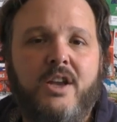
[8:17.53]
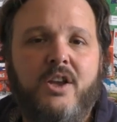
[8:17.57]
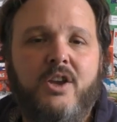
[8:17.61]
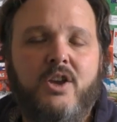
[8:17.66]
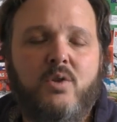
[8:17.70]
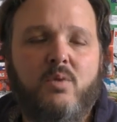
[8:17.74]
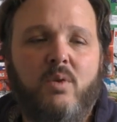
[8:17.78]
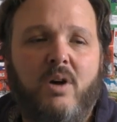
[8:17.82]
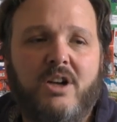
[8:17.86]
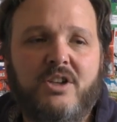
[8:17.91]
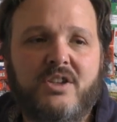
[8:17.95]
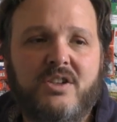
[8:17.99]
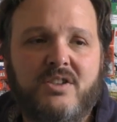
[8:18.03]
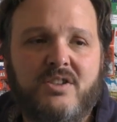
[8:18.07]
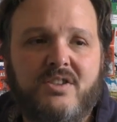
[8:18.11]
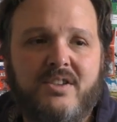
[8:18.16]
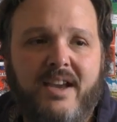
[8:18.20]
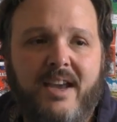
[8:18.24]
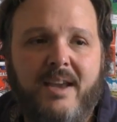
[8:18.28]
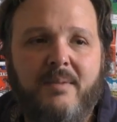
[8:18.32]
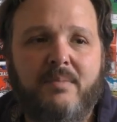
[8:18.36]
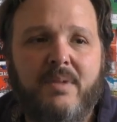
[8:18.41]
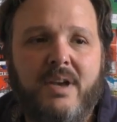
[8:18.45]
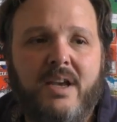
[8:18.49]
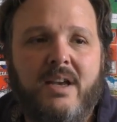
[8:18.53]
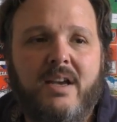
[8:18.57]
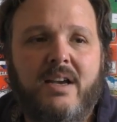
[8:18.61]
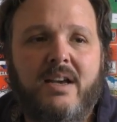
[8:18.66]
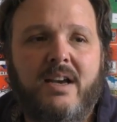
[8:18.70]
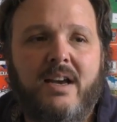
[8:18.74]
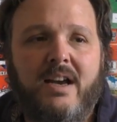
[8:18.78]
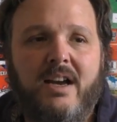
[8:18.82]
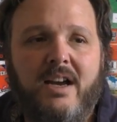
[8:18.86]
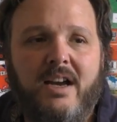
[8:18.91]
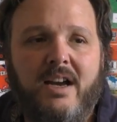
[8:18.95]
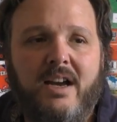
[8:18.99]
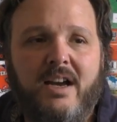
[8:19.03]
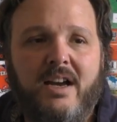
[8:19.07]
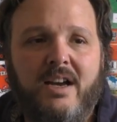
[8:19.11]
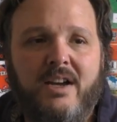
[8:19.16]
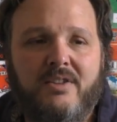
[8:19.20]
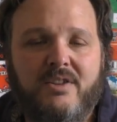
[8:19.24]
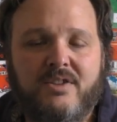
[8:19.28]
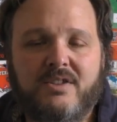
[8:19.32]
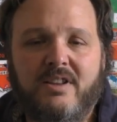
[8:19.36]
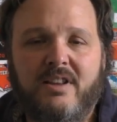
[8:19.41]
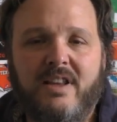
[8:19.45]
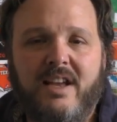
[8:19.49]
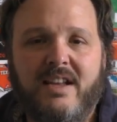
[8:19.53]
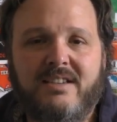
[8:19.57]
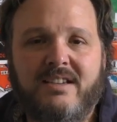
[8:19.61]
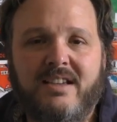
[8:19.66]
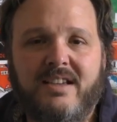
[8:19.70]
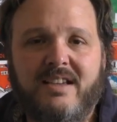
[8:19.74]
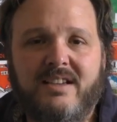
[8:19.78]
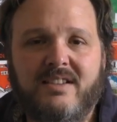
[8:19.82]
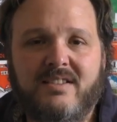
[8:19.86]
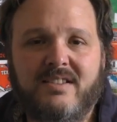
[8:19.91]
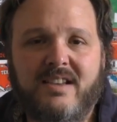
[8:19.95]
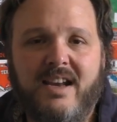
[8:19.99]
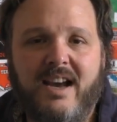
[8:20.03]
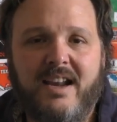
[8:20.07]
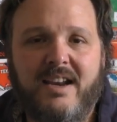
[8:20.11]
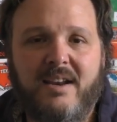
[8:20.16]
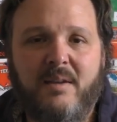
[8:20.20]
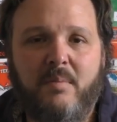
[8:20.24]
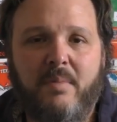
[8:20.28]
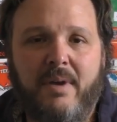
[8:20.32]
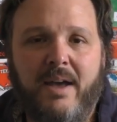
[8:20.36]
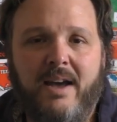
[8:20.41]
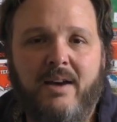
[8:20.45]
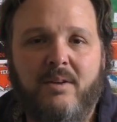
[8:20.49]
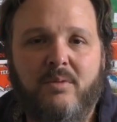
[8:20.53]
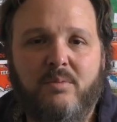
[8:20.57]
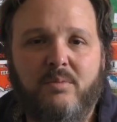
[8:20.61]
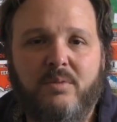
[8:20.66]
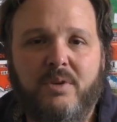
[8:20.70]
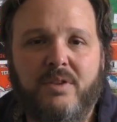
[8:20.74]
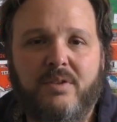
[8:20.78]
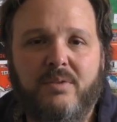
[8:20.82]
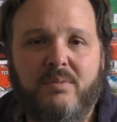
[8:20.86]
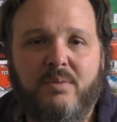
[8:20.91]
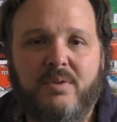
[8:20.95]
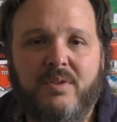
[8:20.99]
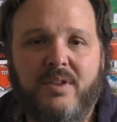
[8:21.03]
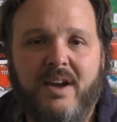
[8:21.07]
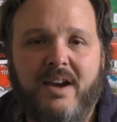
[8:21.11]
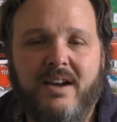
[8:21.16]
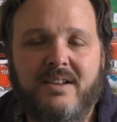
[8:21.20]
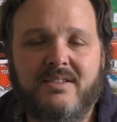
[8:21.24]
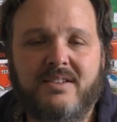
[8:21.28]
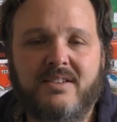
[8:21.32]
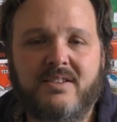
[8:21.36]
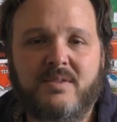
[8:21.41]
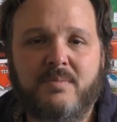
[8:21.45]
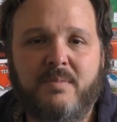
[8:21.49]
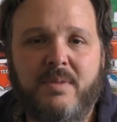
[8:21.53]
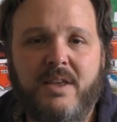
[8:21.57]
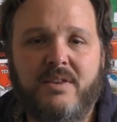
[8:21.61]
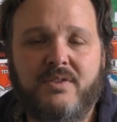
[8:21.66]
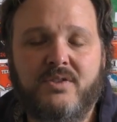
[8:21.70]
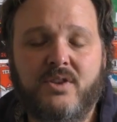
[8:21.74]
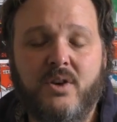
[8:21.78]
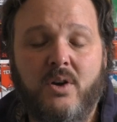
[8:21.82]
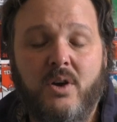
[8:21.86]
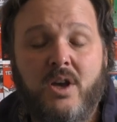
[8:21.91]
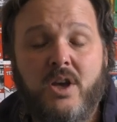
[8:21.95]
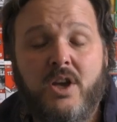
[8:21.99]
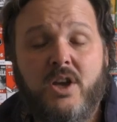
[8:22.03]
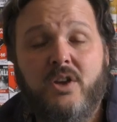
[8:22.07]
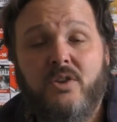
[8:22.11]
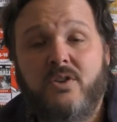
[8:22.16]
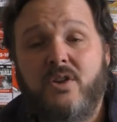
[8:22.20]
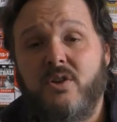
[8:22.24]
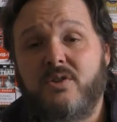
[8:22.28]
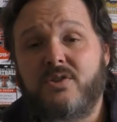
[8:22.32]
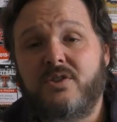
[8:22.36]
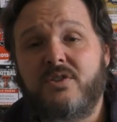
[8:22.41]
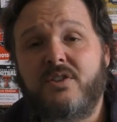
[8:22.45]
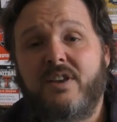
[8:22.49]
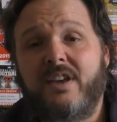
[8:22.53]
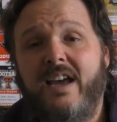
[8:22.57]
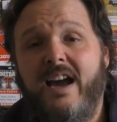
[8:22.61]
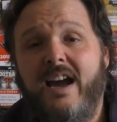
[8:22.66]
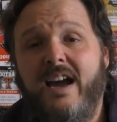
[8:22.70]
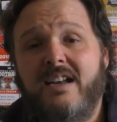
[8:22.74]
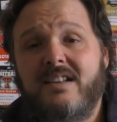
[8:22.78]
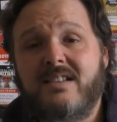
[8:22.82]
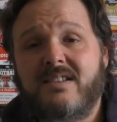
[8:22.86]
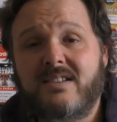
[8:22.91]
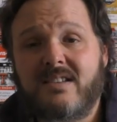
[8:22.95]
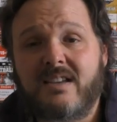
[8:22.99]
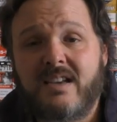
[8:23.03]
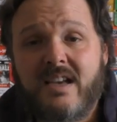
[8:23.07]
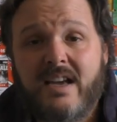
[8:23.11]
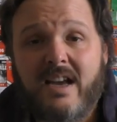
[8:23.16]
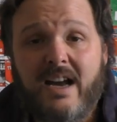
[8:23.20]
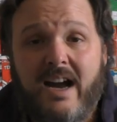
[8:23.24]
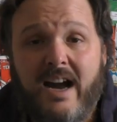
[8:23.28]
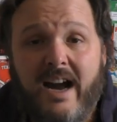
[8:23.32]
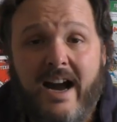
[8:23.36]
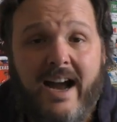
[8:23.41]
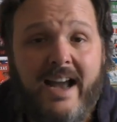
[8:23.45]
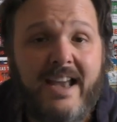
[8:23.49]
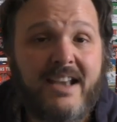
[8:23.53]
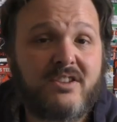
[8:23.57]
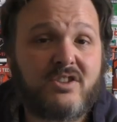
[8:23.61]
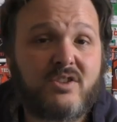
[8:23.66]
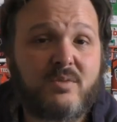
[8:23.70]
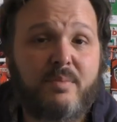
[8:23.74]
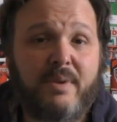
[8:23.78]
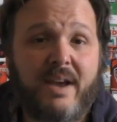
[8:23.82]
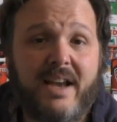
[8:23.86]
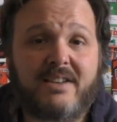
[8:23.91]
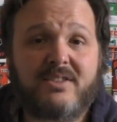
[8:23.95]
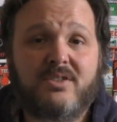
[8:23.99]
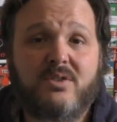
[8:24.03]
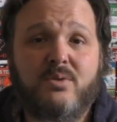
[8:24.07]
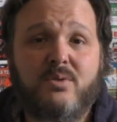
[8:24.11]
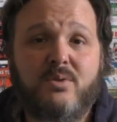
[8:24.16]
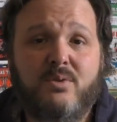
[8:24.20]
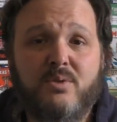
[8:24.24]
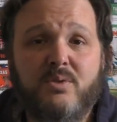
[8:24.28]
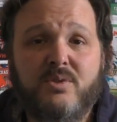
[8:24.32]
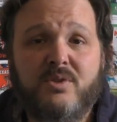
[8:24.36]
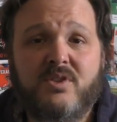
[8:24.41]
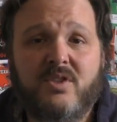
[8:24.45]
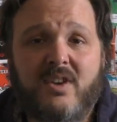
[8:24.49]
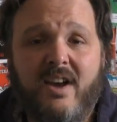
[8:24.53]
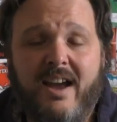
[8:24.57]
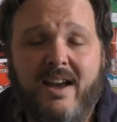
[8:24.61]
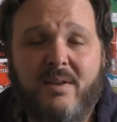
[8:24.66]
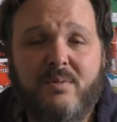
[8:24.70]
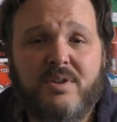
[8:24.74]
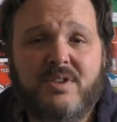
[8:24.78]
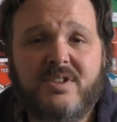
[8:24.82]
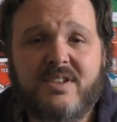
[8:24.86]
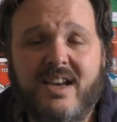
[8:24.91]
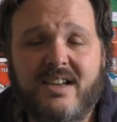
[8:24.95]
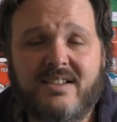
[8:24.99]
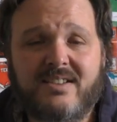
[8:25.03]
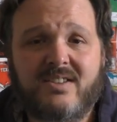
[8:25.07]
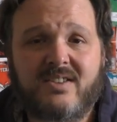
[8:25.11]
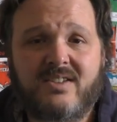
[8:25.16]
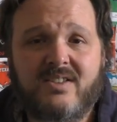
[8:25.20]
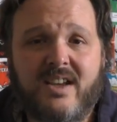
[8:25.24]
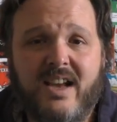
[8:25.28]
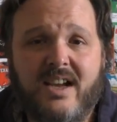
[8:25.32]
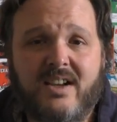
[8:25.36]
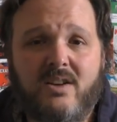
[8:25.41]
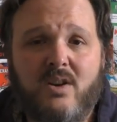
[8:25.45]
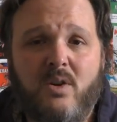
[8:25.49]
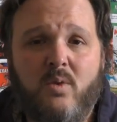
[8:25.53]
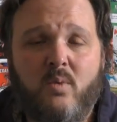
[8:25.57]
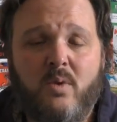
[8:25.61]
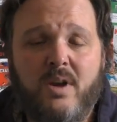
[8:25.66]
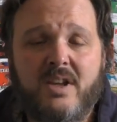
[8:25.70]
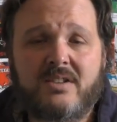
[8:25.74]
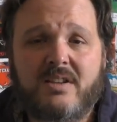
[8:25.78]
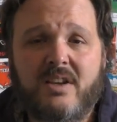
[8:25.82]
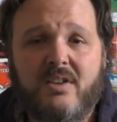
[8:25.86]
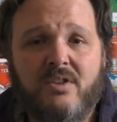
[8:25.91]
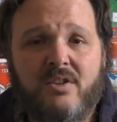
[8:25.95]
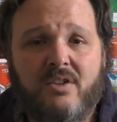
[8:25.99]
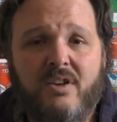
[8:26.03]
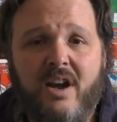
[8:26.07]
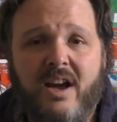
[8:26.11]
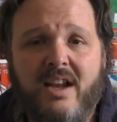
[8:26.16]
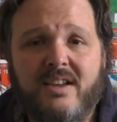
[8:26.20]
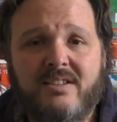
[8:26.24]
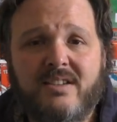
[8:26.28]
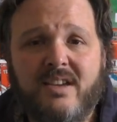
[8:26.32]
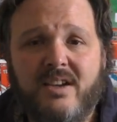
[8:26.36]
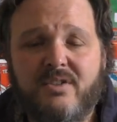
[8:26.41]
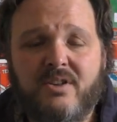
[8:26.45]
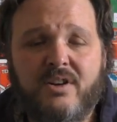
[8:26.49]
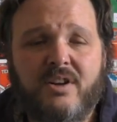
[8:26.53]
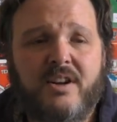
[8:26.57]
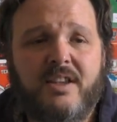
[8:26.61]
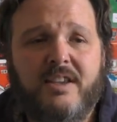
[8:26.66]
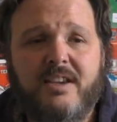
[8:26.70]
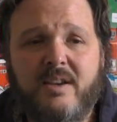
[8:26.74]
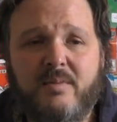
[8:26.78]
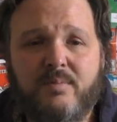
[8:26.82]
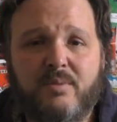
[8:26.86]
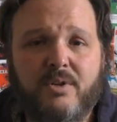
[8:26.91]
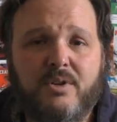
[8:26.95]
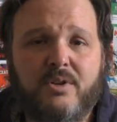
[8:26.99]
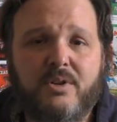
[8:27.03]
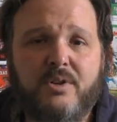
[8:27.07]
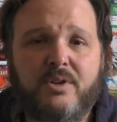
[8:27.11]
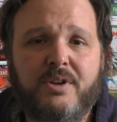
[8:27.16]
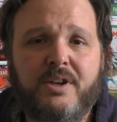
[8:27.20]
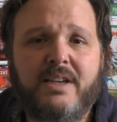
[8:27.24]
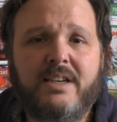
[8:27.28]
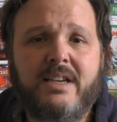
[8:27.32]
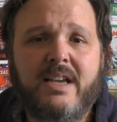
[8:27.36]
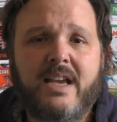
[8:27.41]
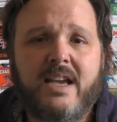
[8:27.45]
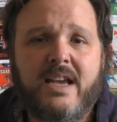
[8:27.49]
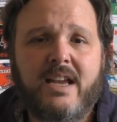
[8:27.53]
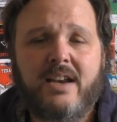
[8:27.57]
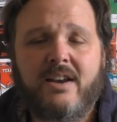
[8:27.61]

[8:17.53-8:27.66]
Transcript: You watch his tape, there's a lot to get excited about with Isaac Smith. So those are the guys I expect to sign with Texas Tech on Wednesday. They're not done. They're going to keep recruiting.